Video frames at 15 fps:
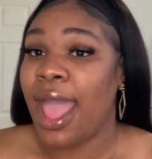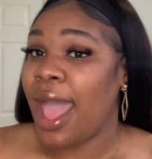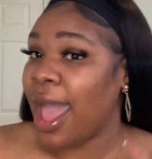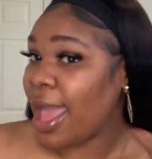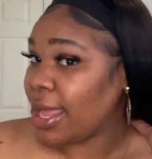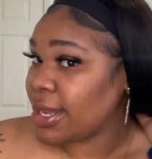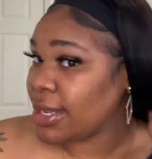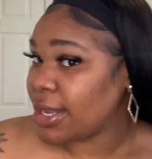
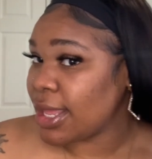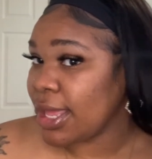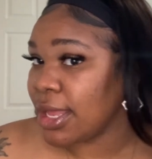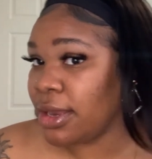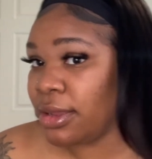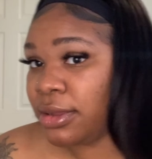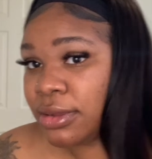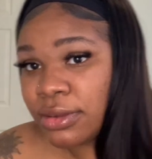I do
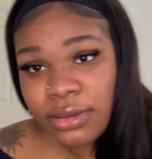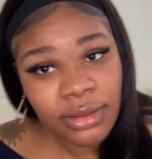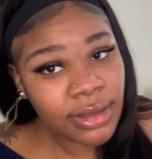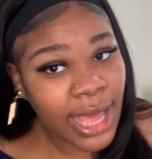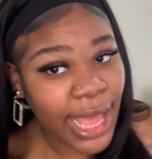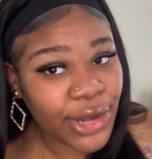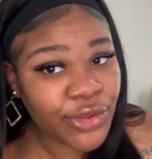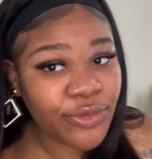
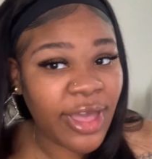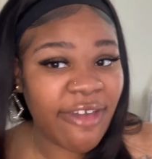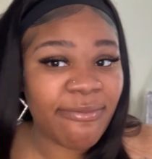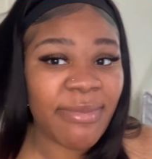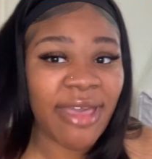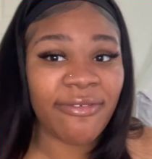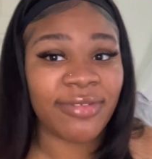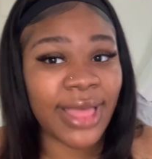have
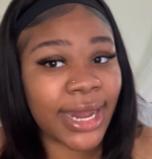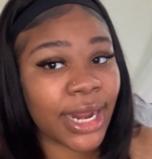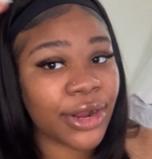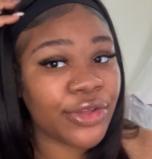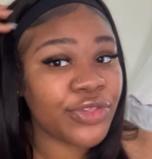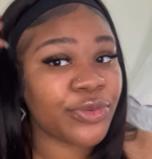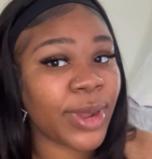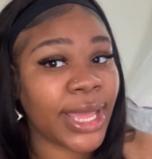my flat
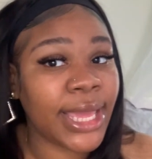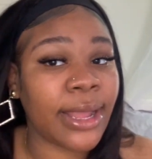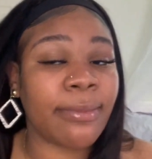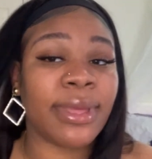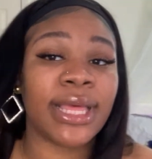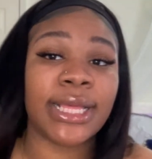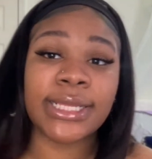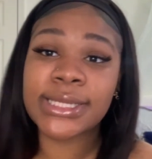irons right here
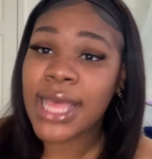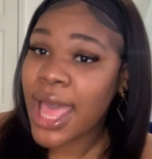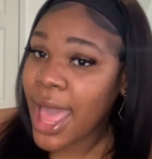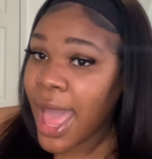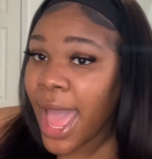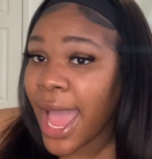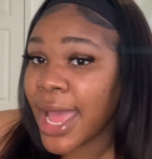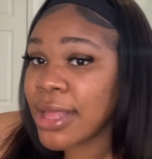because
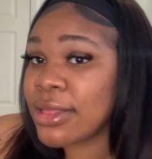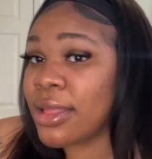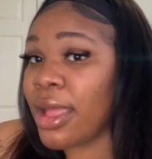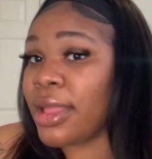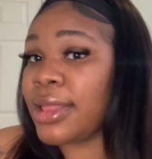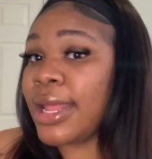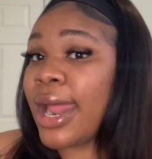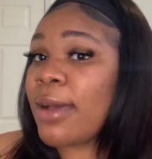I
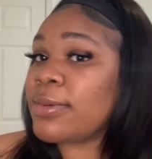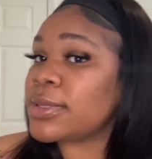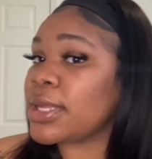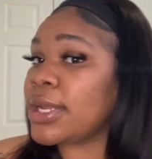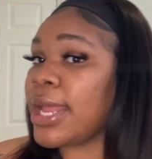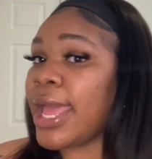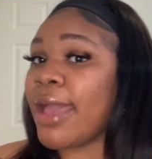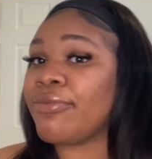thought that I was going
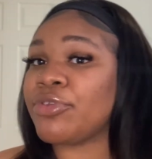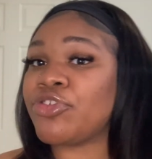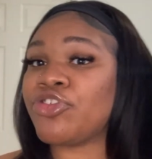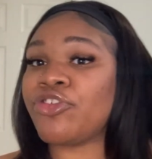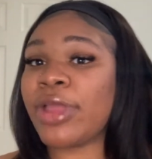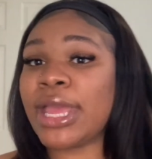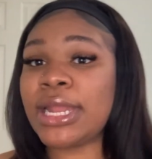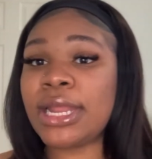to have to
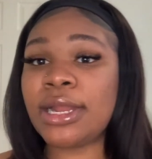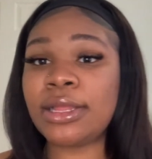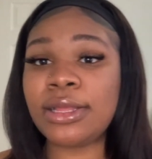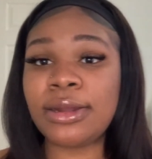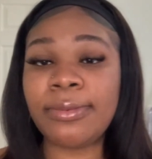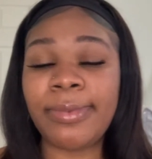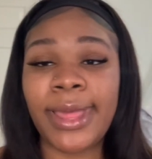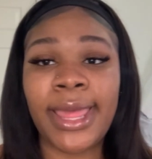straighten it a
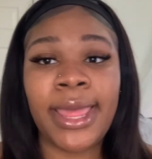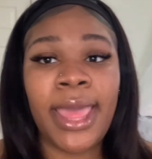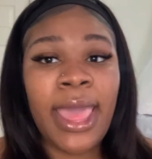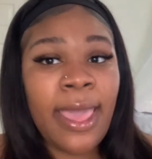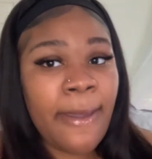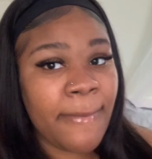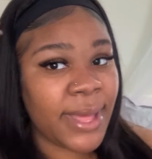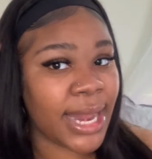little bit,
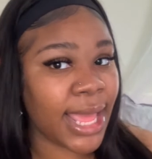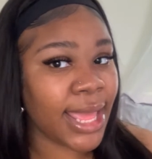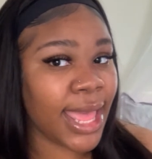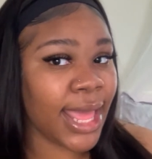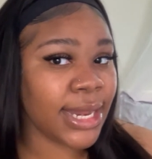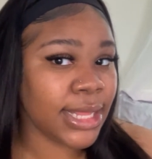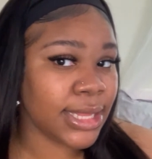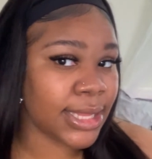but I
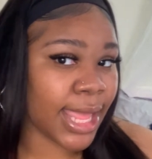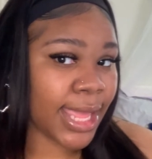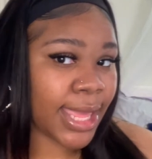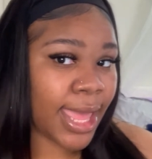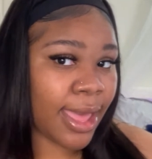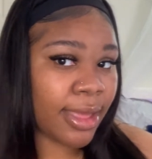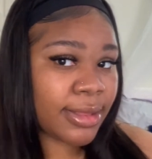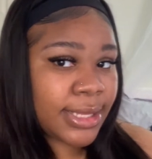kind of like
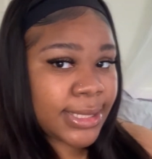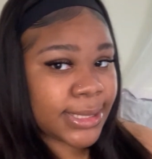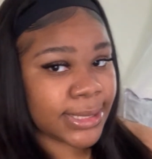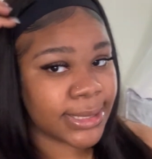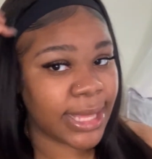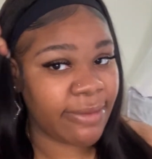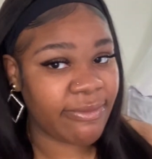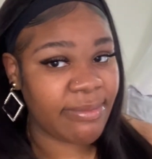how this is
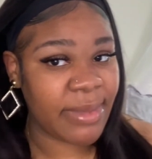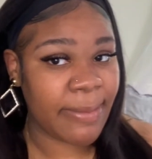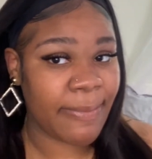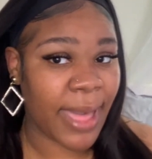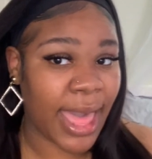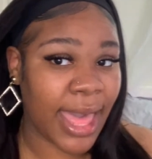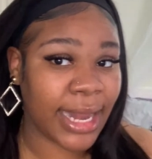giving me body.